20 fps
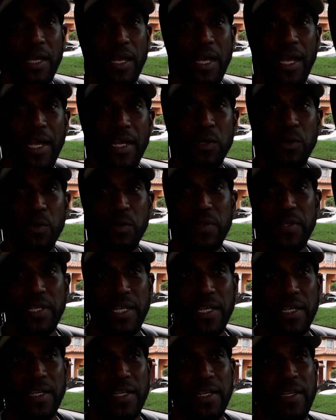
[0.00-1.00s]
I don't
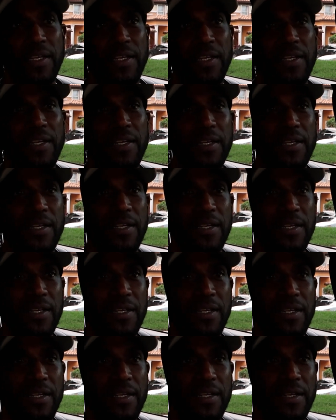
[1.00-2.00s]
think
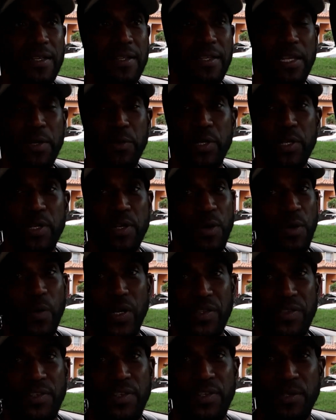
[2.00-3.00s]
they would know
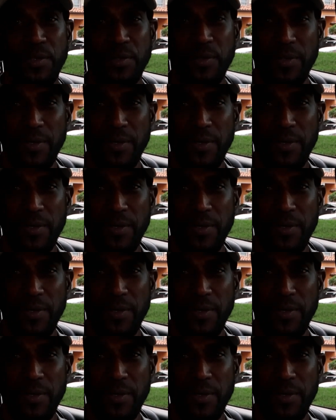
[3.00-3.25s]
what to do.